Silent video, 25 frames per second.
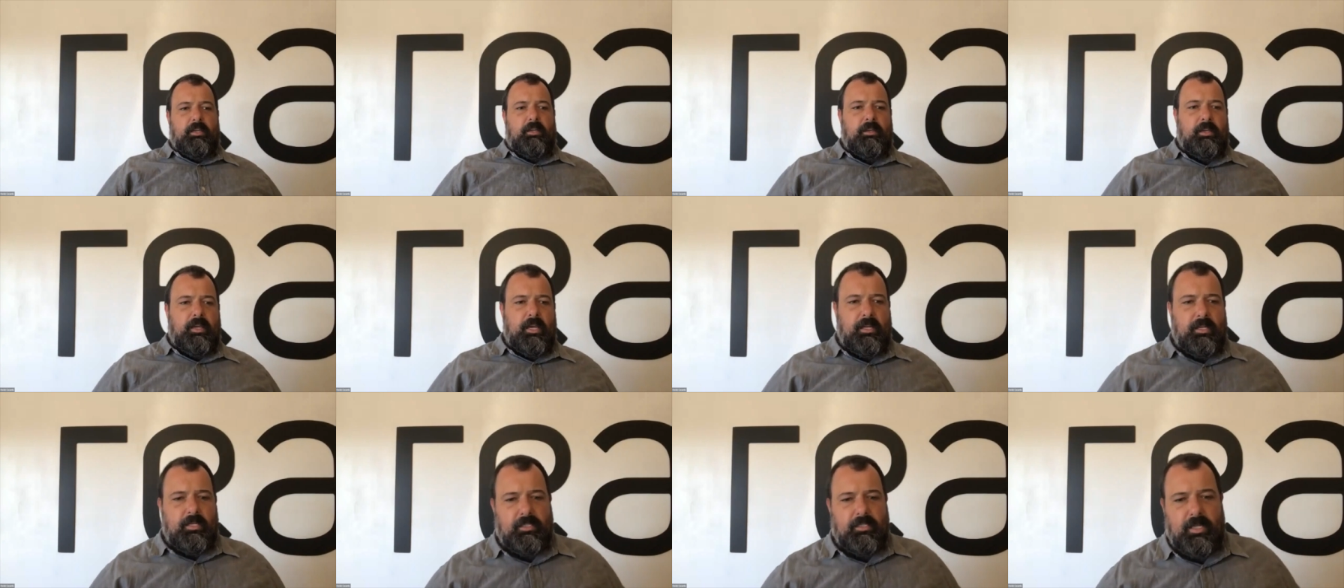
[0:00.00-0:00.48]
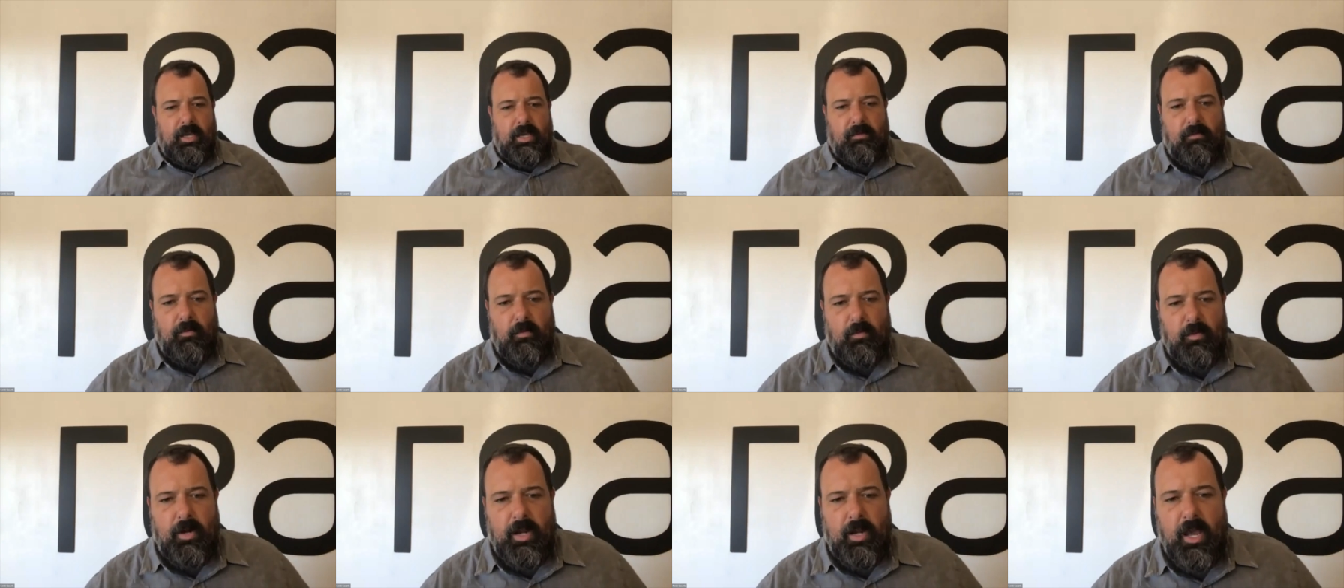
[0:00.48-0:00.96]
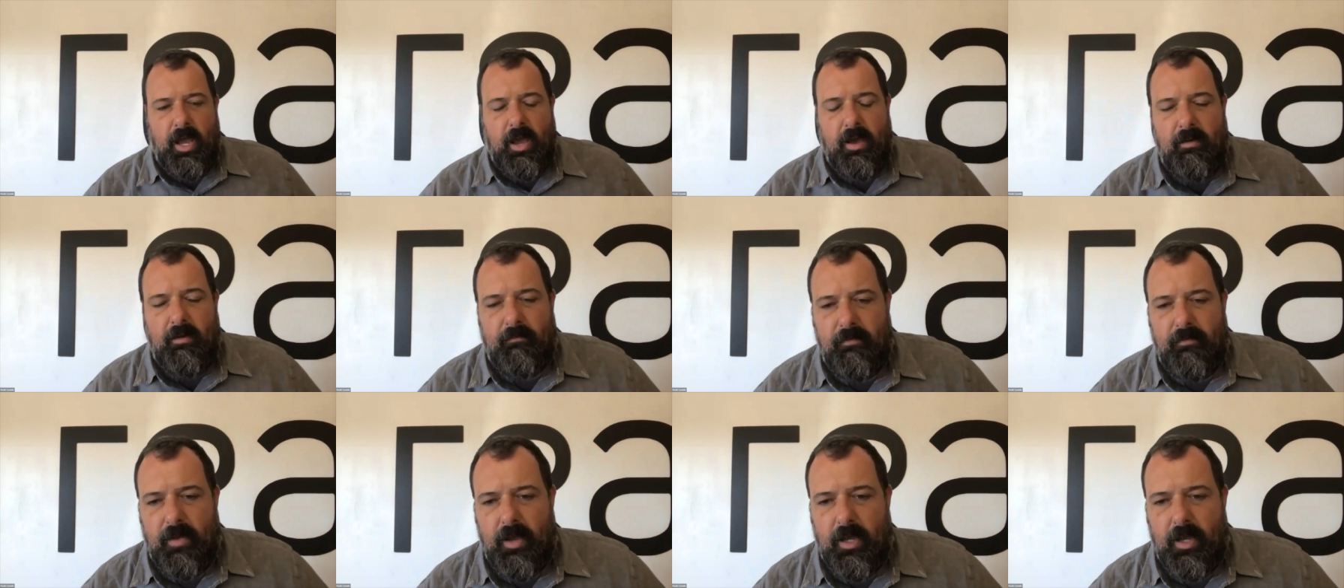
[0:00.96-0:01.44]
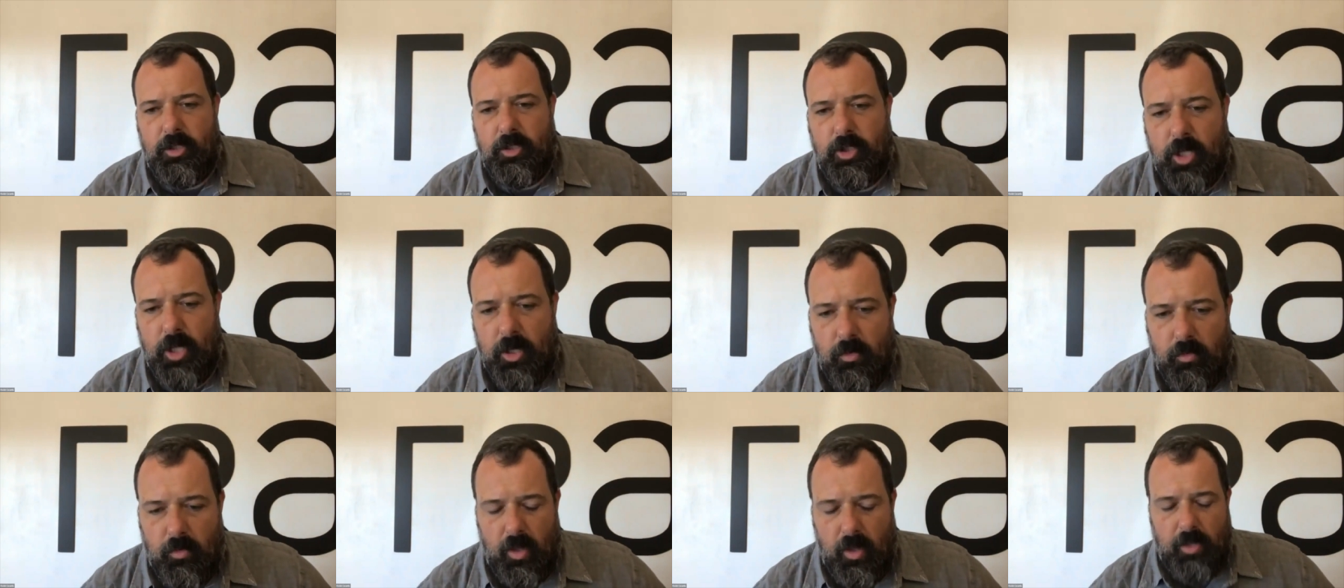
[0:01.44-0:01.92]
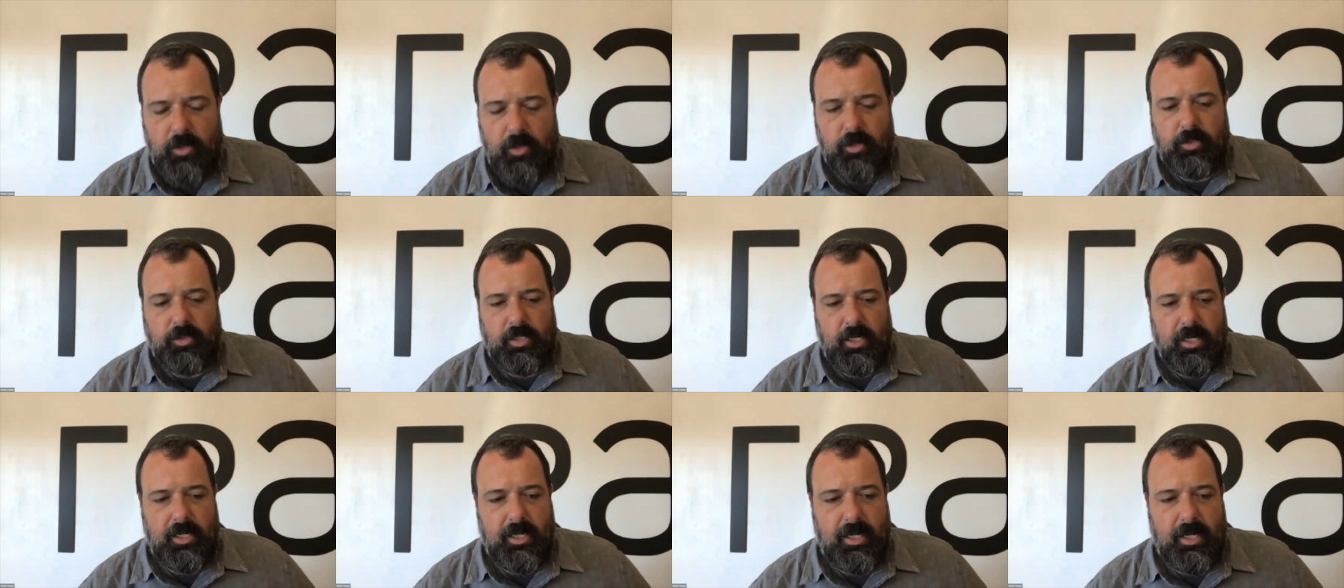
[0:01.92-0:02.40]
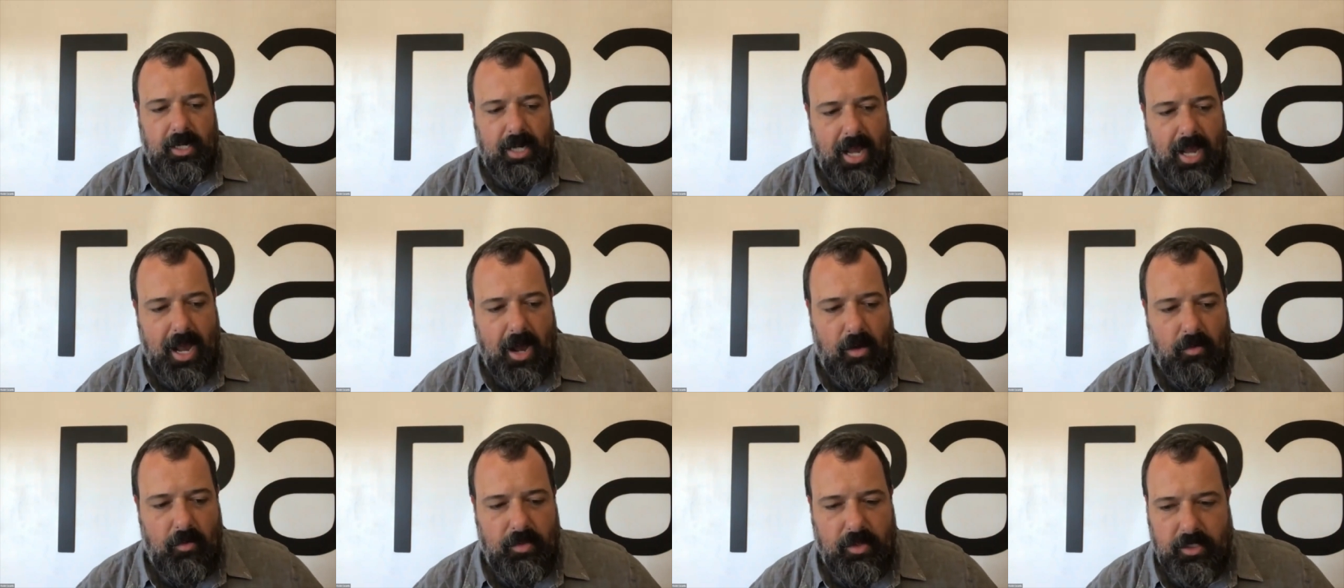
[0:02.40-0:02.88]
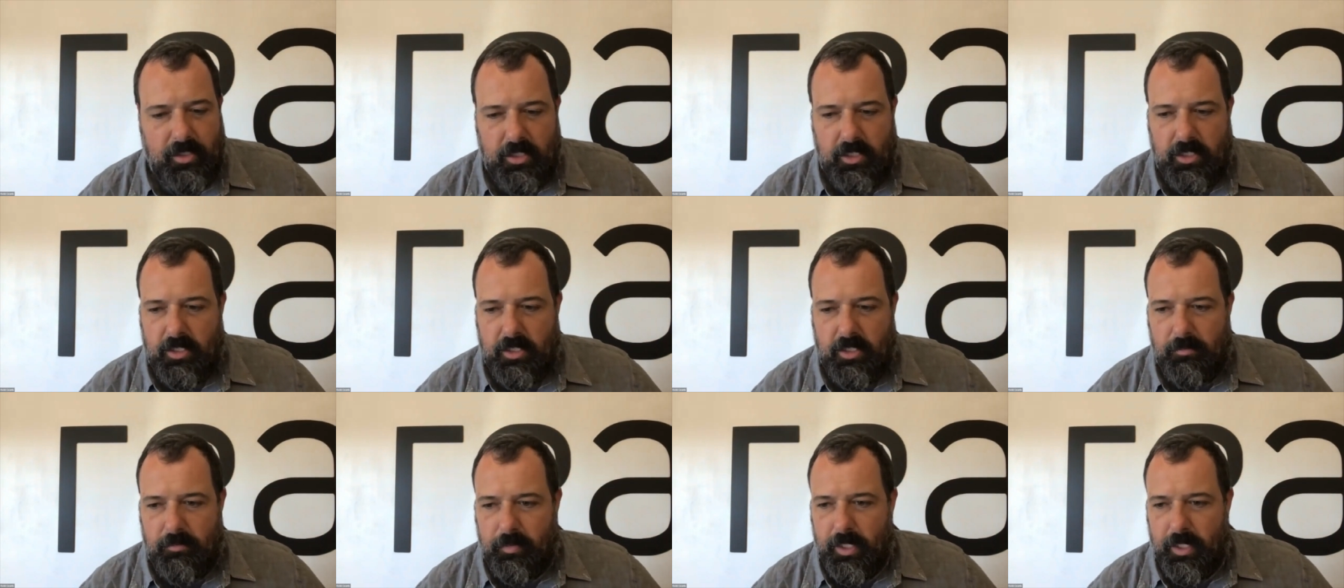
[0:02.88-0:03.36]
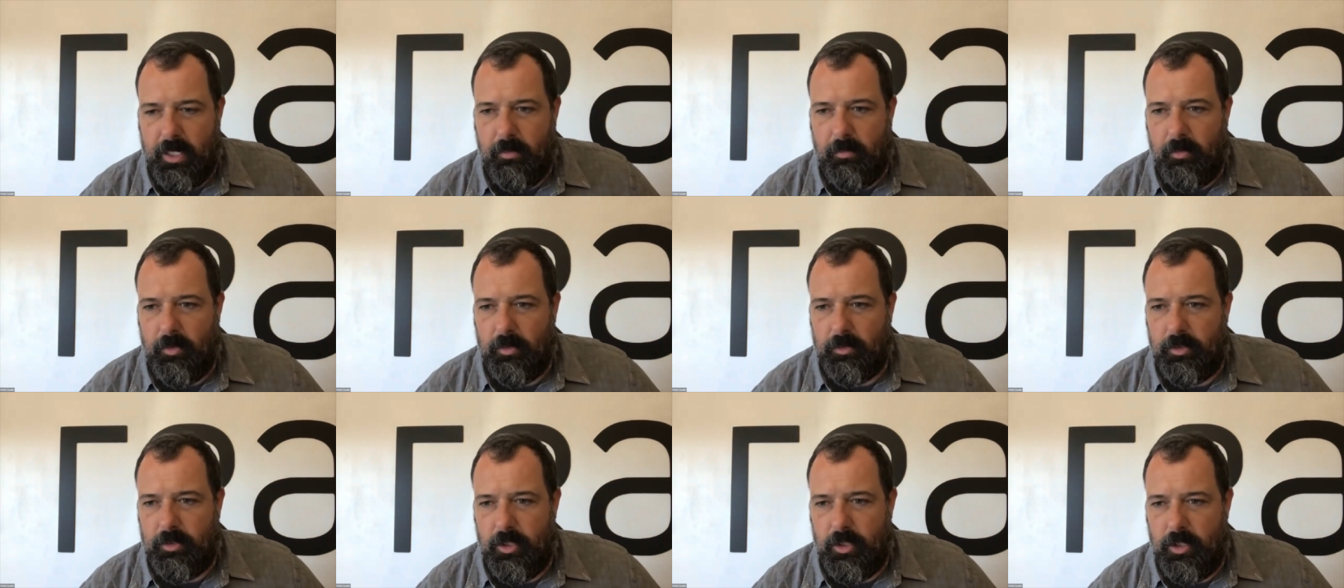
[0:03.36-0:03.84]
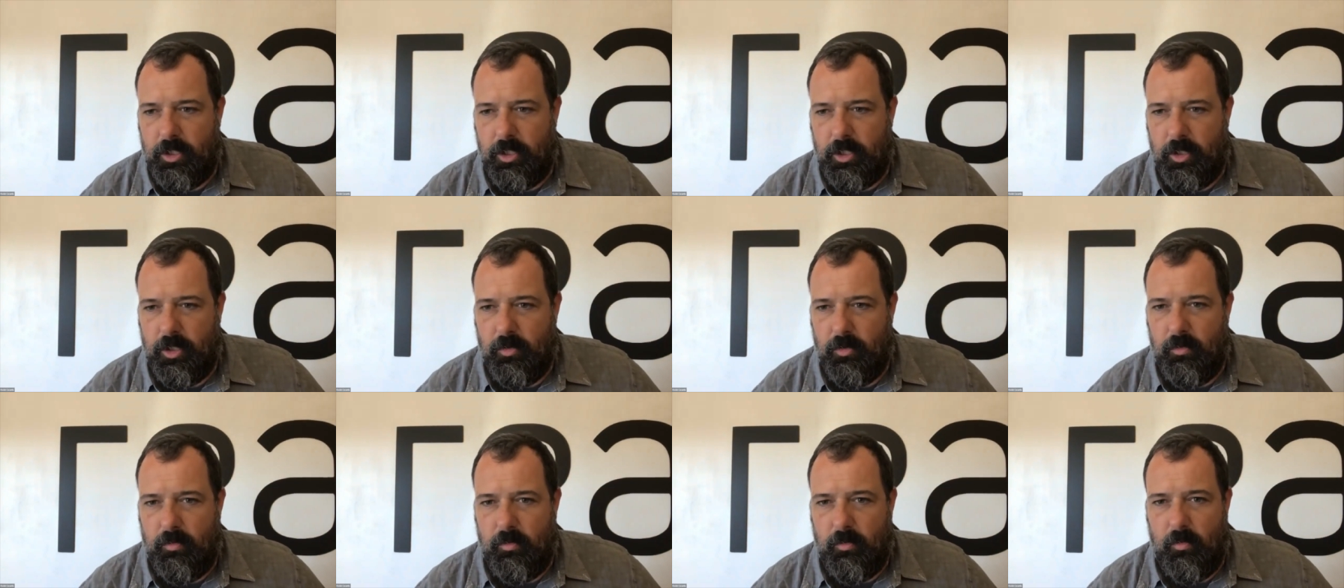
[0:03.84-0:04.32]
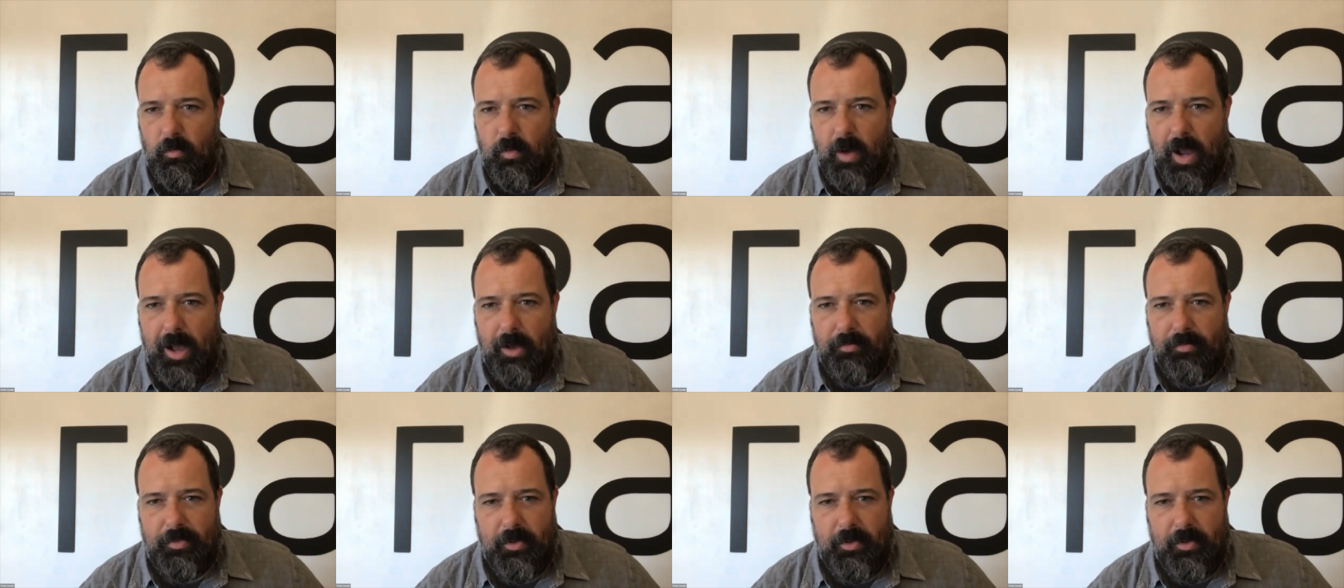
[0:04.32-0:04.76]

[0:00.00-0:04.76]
Okay, does everyone have a general understanding on how this is applicable to you out